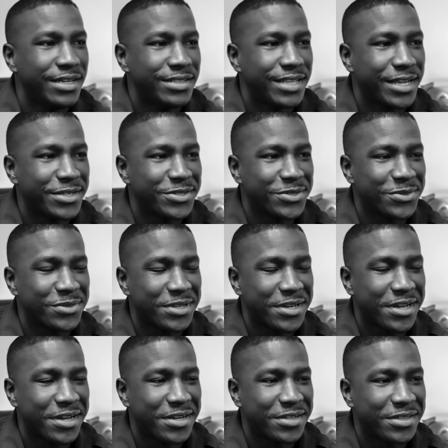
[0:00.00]
Thanks to
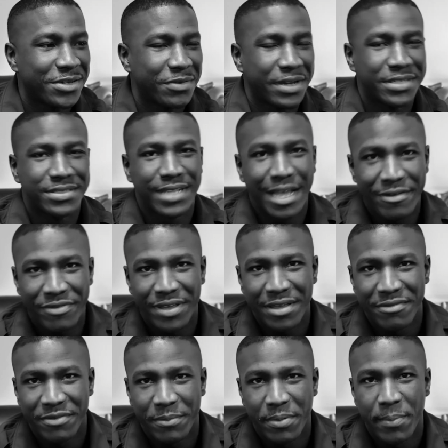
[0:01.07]
the great staff
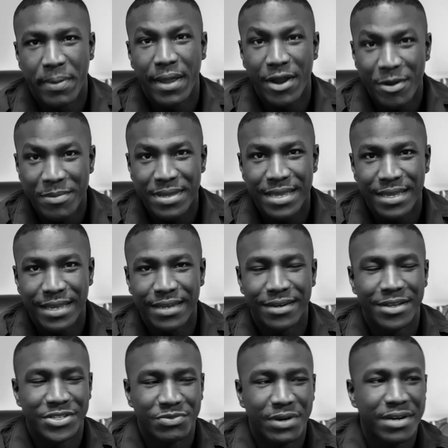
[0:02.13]
here for preparing me and getting
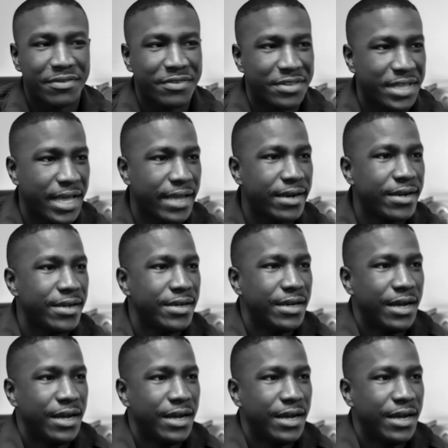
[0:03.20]
us ready for that.